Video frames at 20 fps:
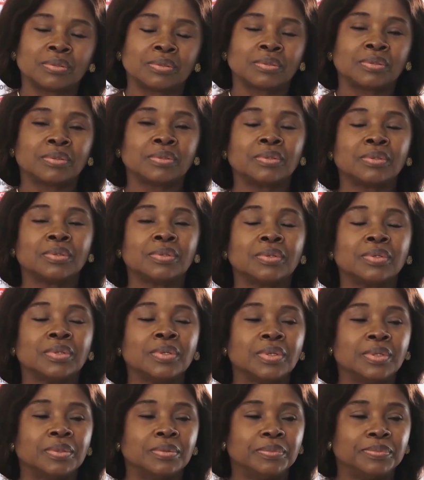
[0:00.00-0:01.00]
of public
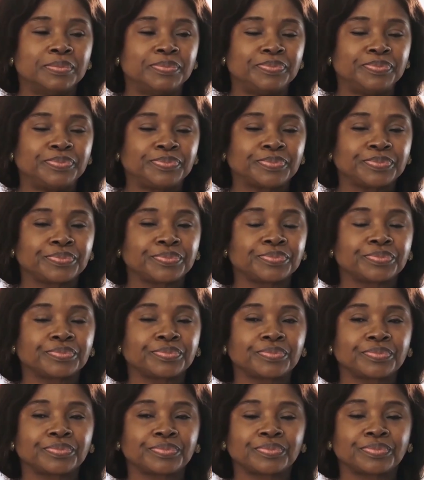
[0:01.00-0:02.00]
enlightenment and
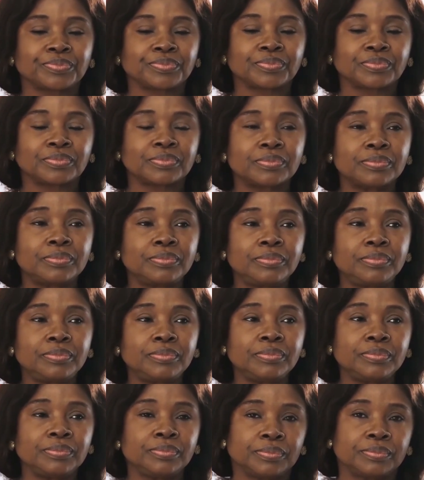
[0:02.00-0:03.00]
preparedness for the
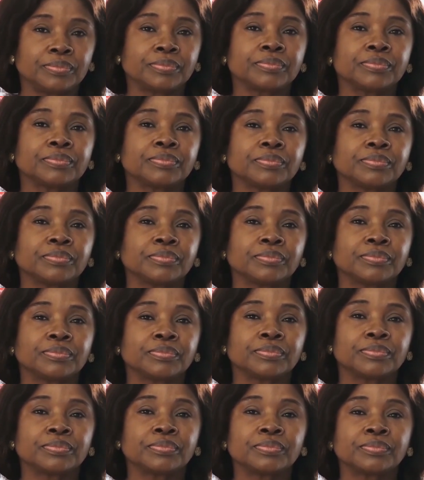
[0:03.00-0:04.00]
2023 headcount
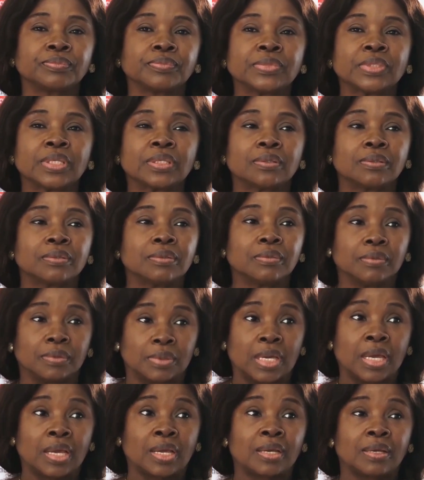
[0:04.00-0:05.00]
is at its zenith
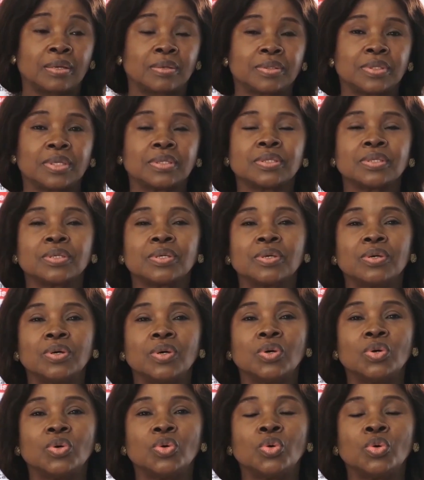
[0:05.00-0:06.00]
and urged
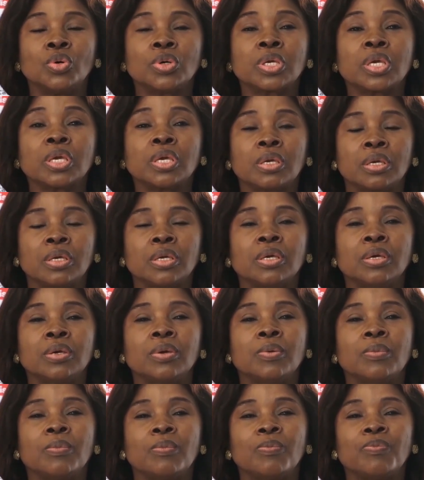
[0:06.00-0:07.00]
Nigerians to make
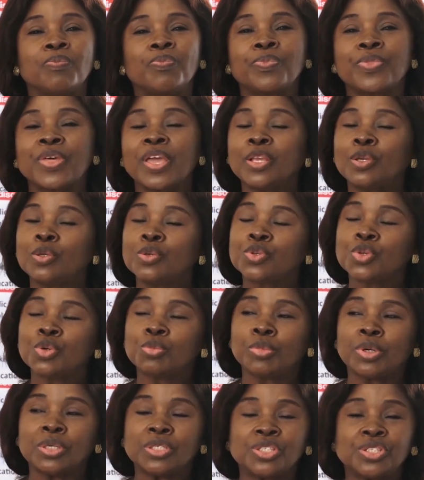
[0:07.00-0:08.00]
themselves available
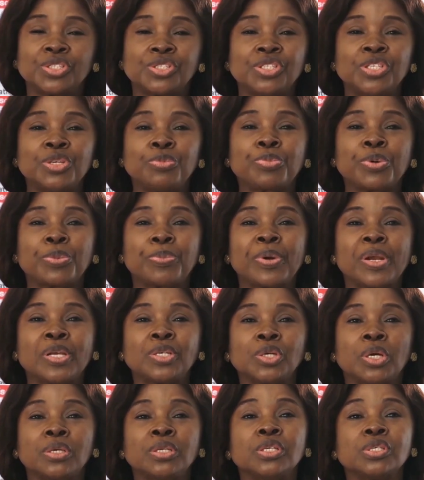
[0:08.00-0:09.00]
for the exercise.
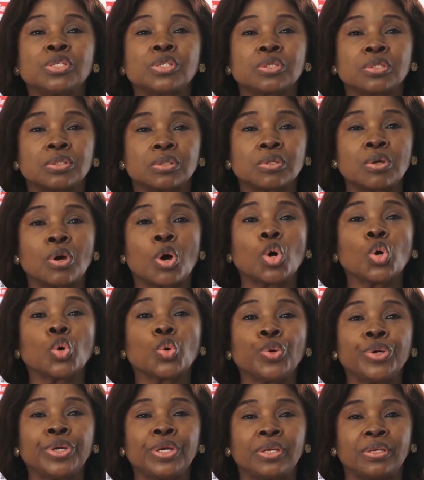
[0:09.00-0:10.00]
Preparation is
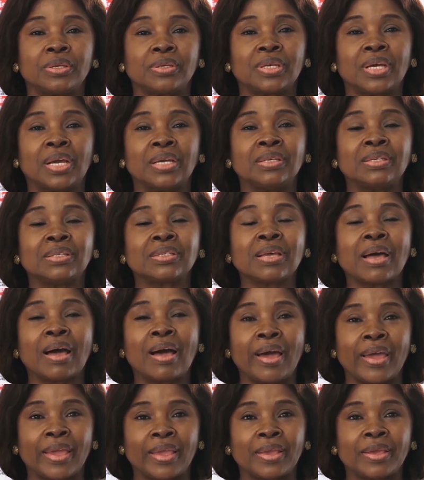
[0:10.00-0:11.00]
ongoing and is
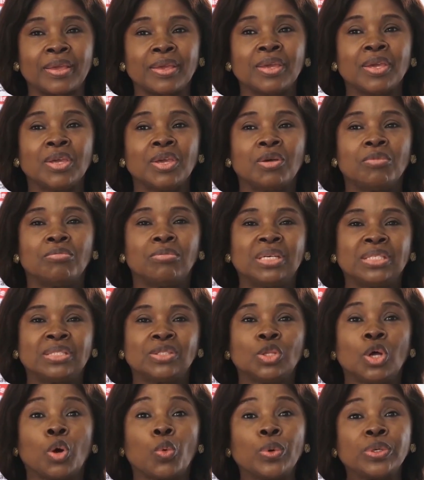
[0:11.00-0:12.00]
high,
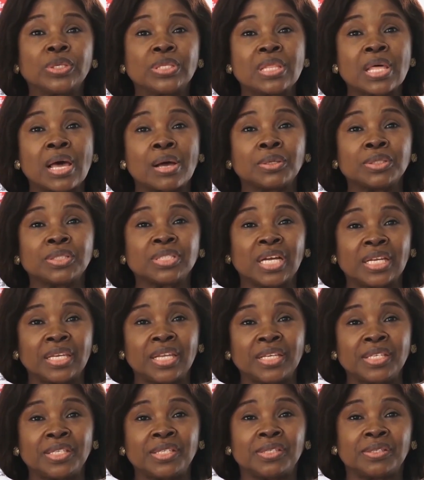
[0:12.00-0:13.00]
but not without
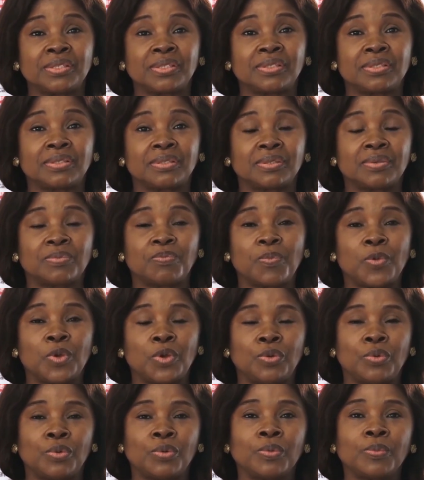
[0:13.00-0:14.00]
challenges,
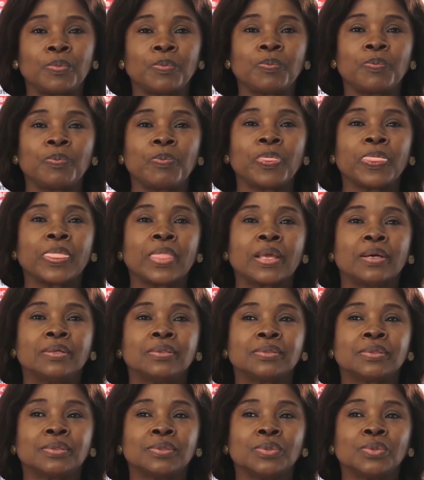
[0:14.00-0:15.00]
you know.
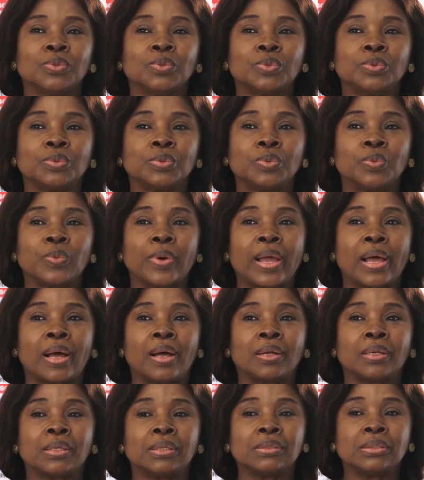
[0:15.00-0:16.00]
So we
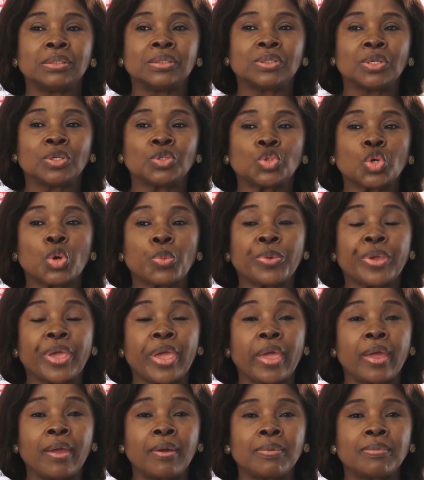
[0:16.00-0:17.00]
are, it's on top
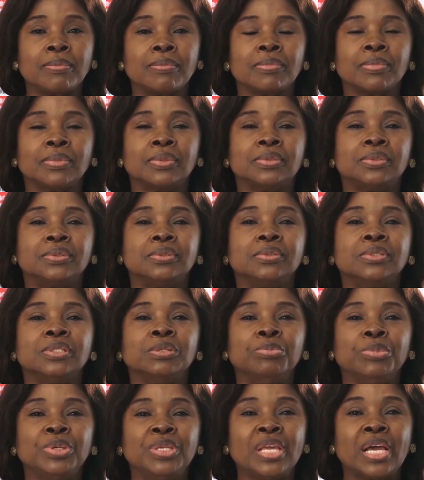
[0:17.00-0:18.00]
gear.
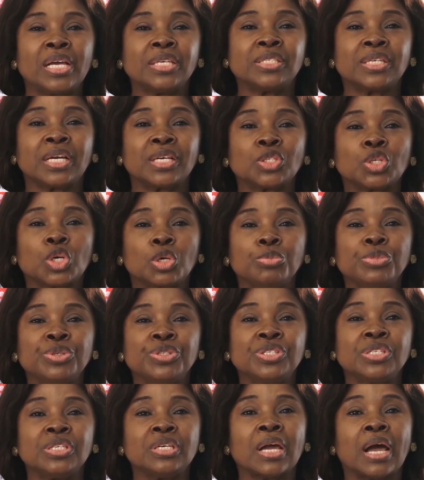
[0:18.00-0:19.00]
The media chat
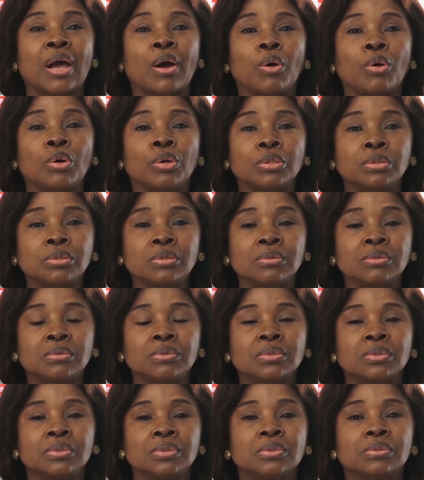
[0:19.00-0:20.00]
committee are on,
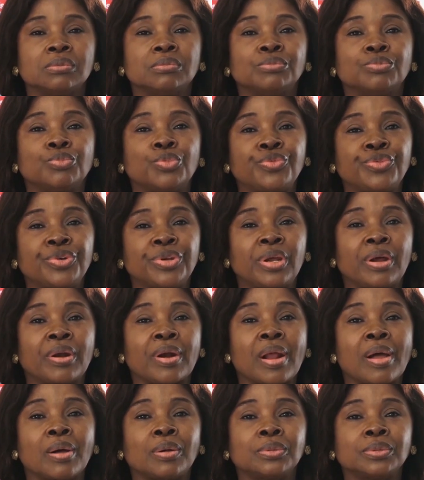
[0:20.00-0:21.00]
moving
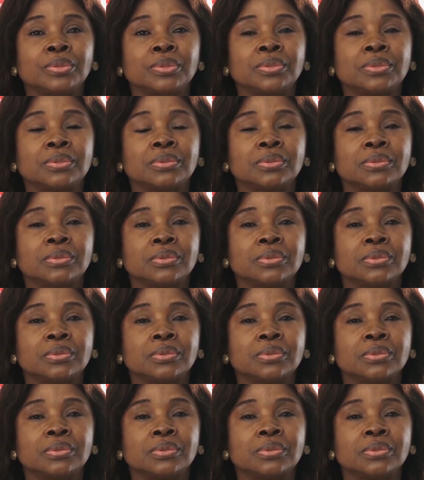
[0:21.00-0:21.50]
around